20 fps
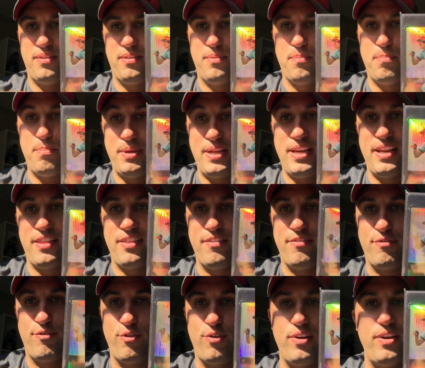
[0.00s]
been at the
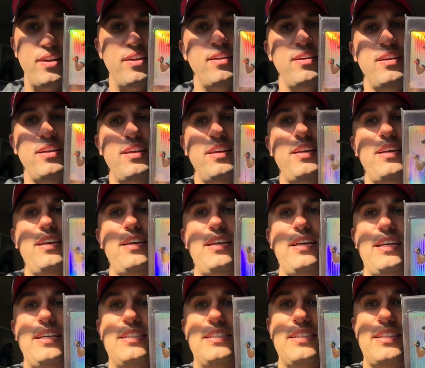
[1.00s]
front,
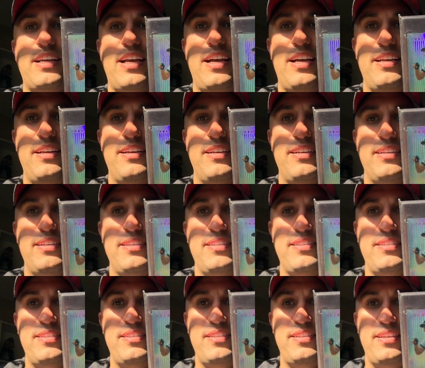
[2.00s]
it just kind of
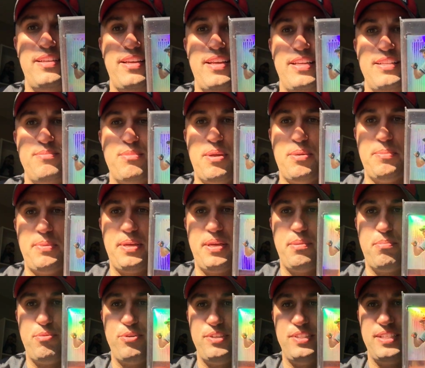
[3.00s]
has made me
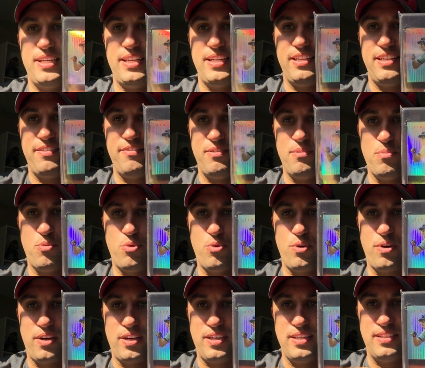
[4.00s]
appreciate it even
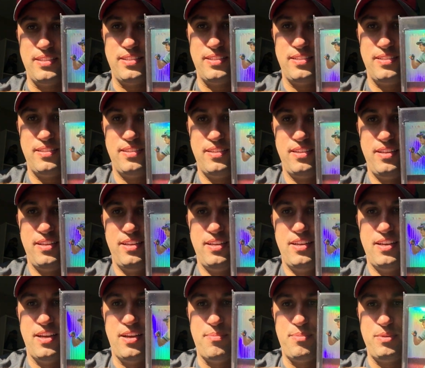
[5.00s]
more, because
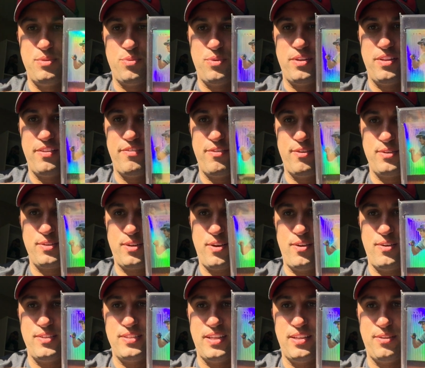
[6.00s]
it's one of the first
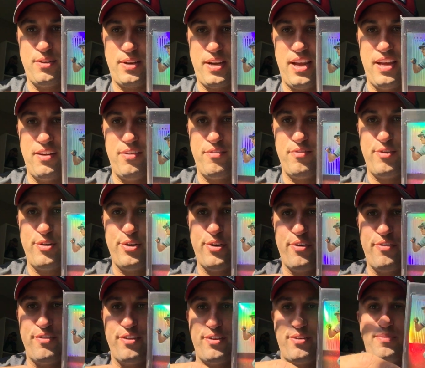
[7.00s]
cards I look at over and
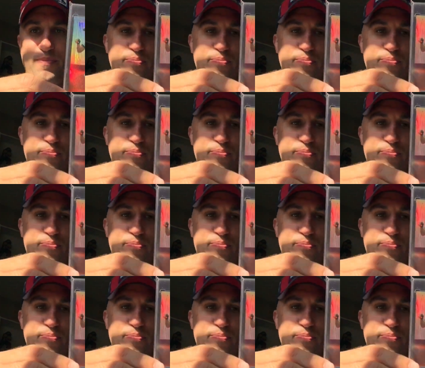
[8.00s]
over.